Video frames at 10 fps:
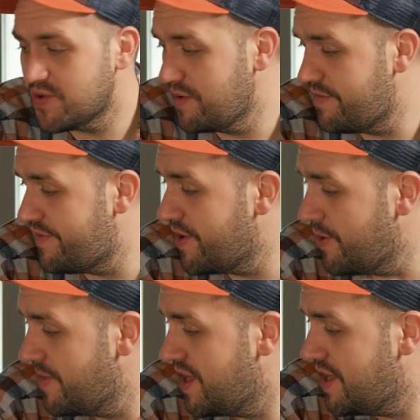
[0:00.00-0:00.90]
doing
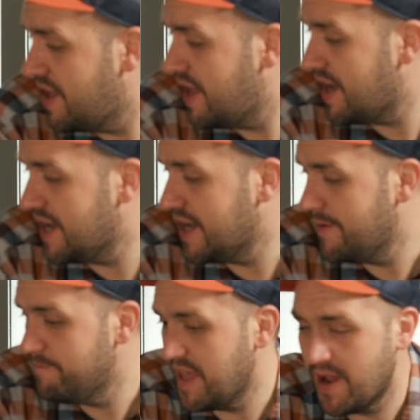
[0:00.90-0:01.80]
film
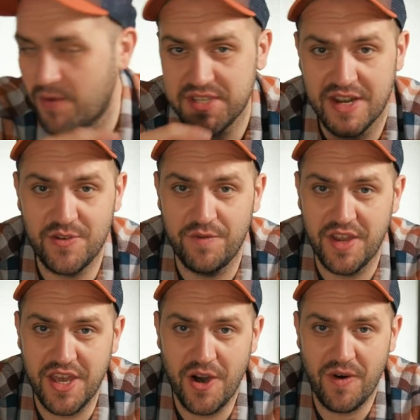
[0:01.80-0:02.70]
and I wasn't gonna do
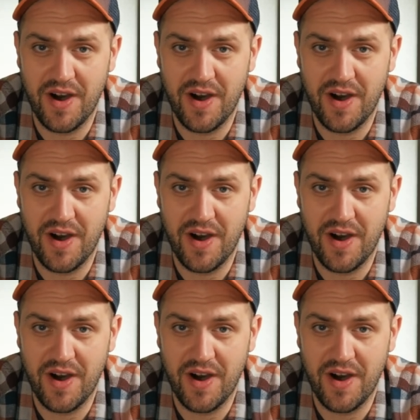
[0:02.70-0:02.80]
video,